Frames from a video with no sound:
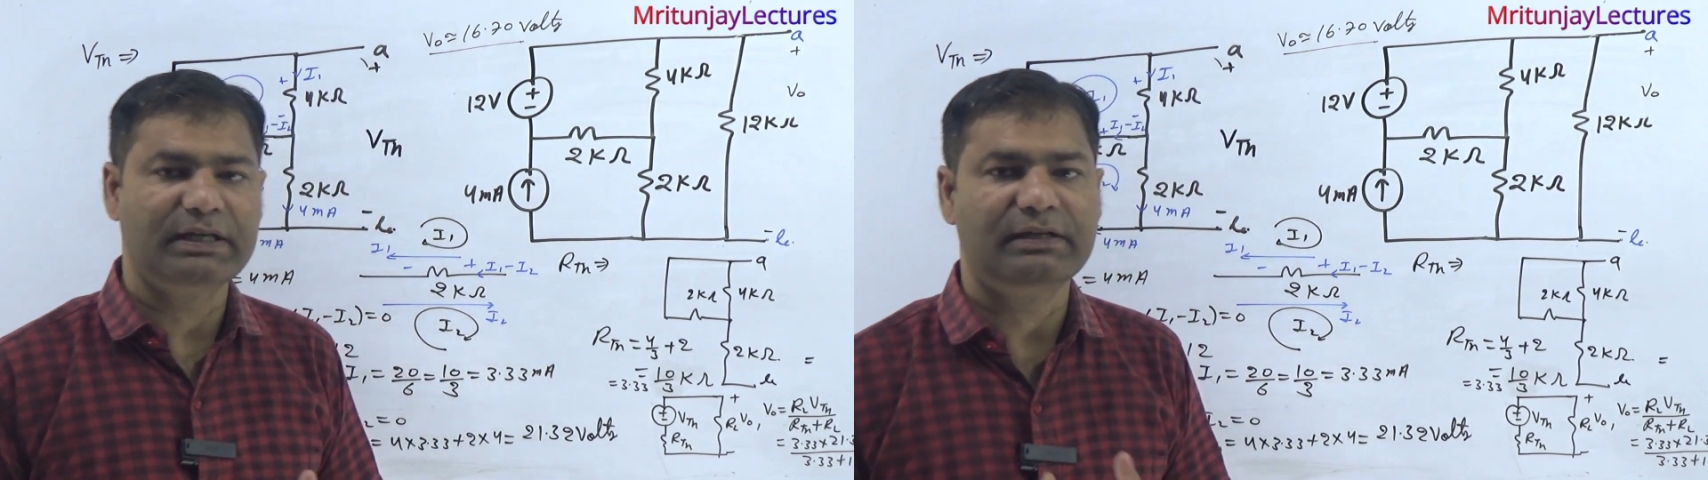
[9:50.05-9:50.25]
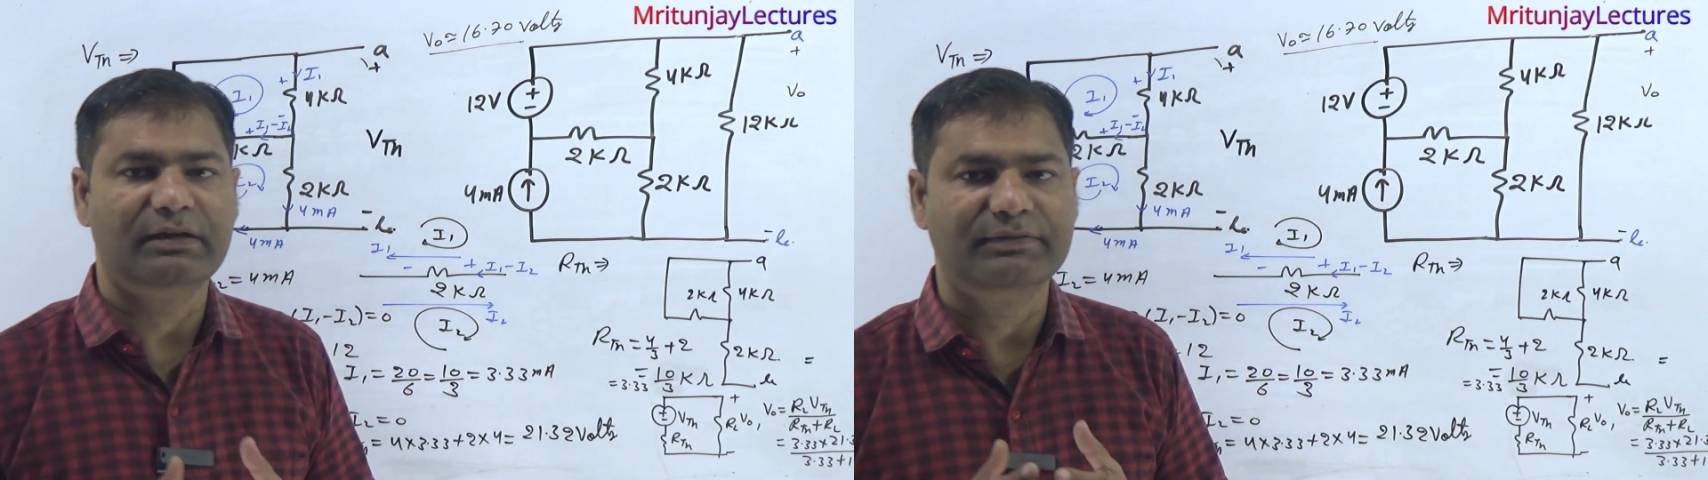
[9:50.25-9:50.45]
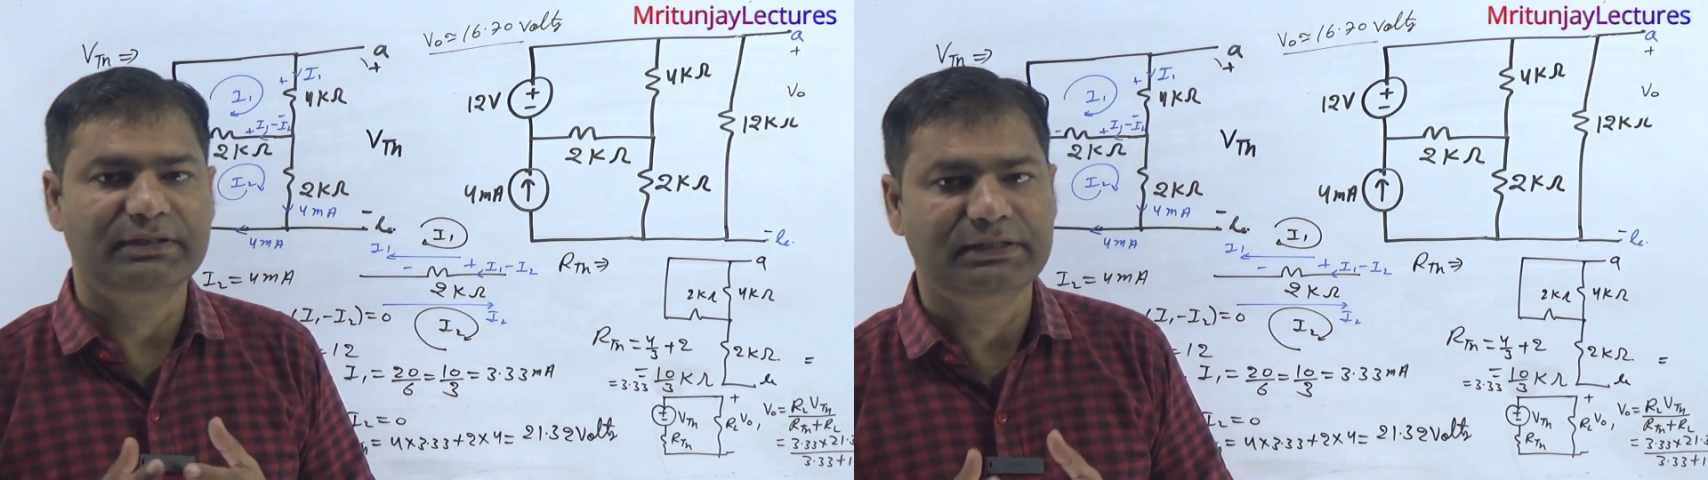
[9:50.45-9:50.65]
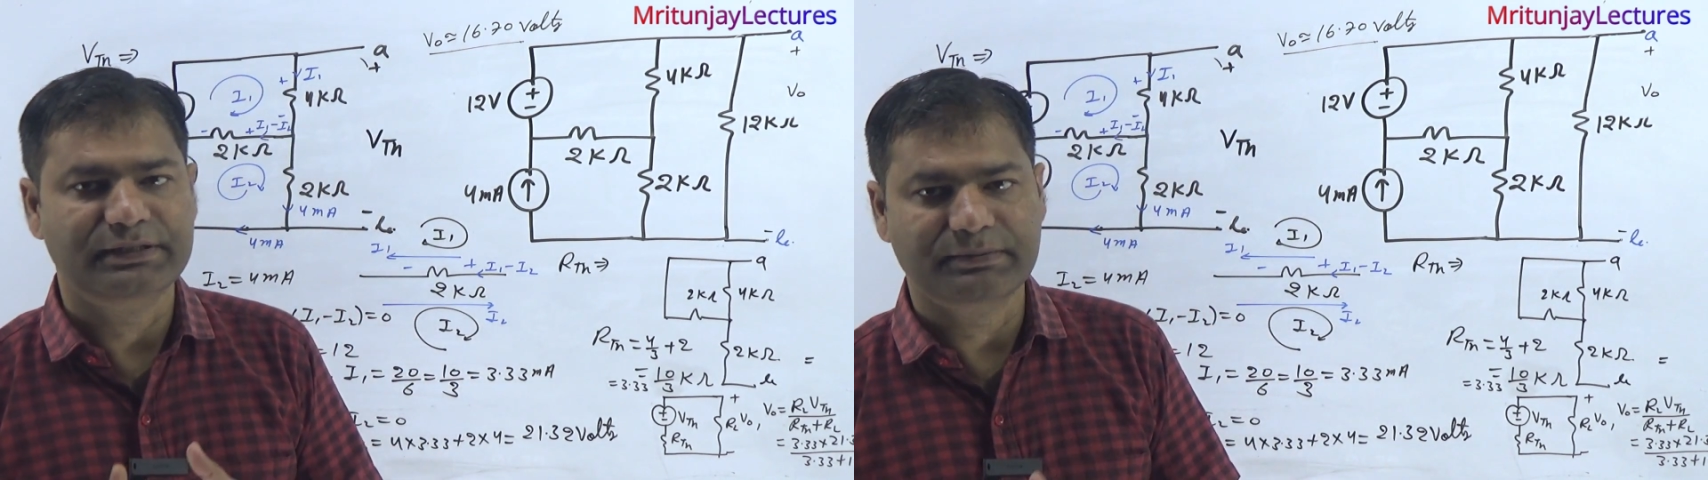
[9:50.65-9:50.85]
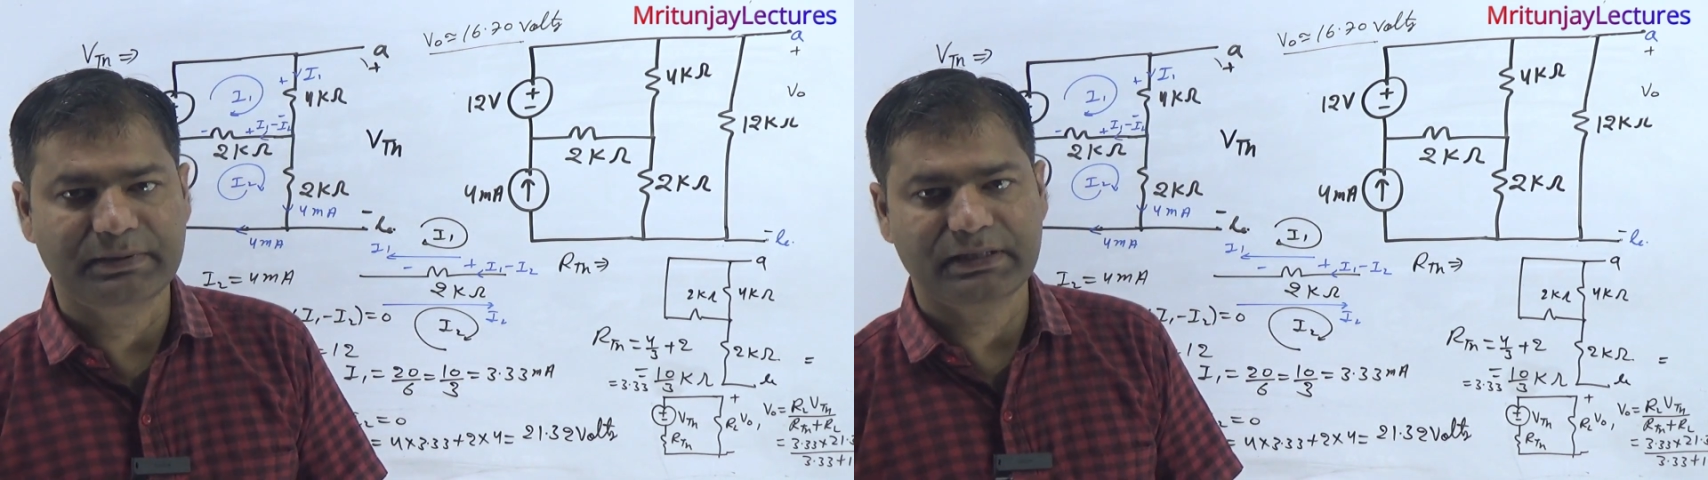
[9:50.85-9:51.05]
and after that
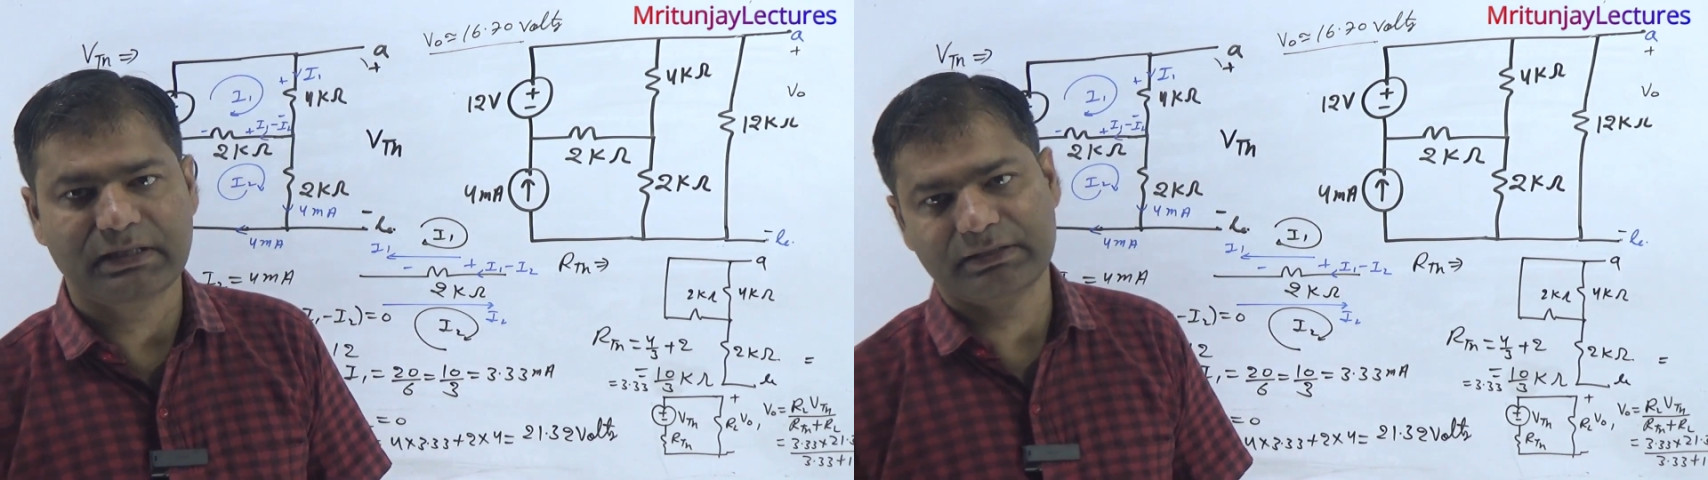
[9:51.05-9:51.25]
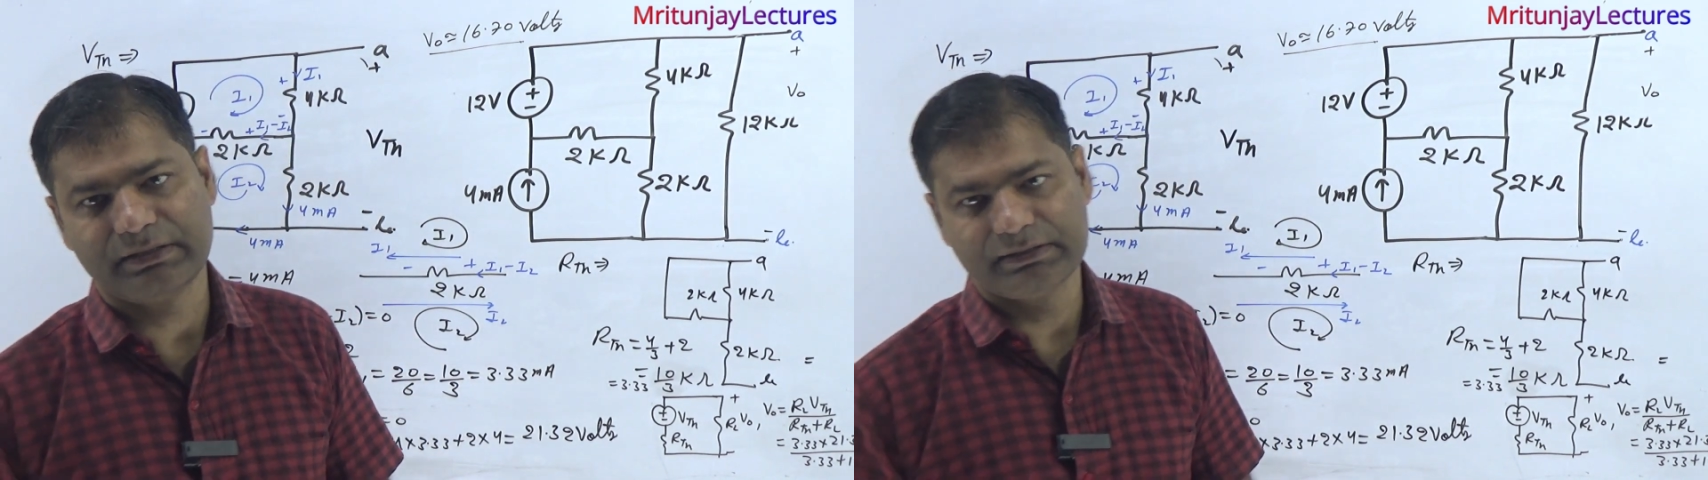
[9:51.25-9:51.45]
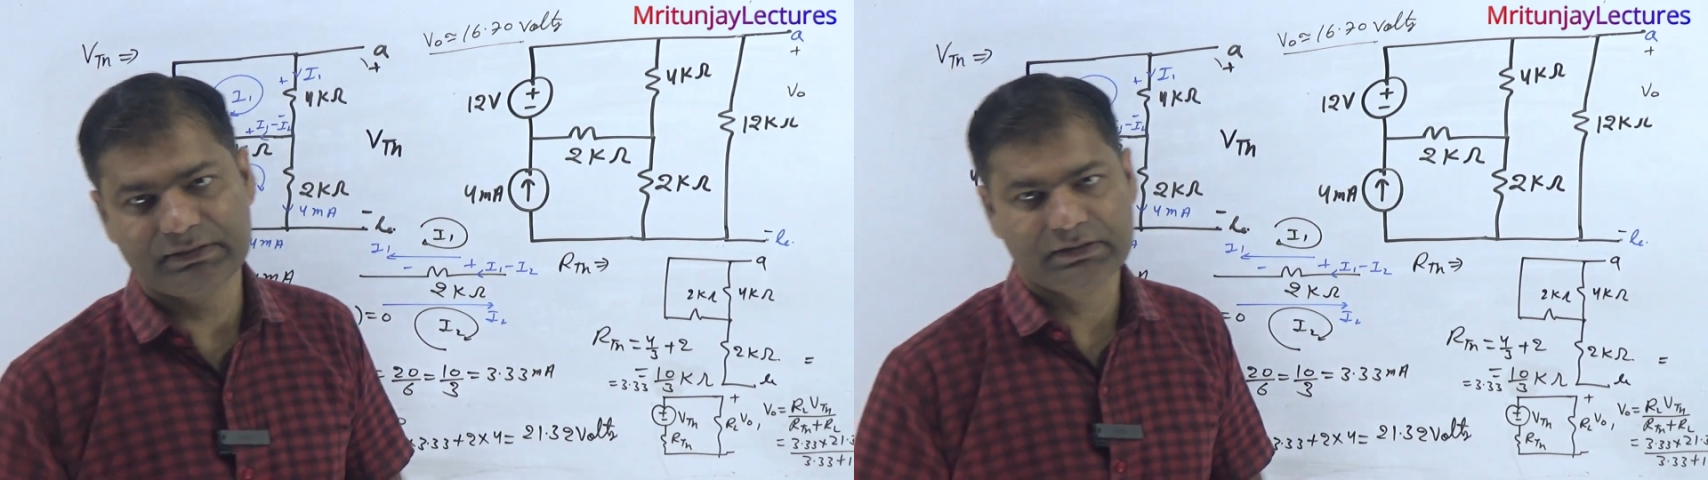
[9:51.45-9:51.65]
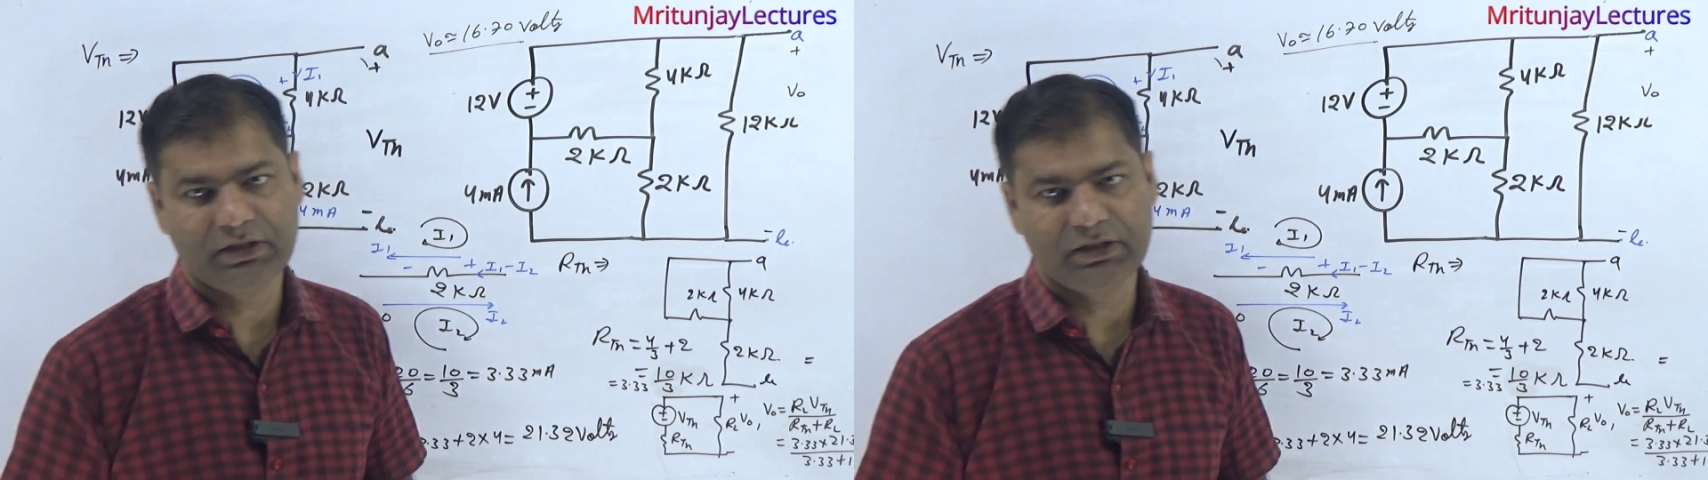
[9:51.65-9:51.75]
determine RTH.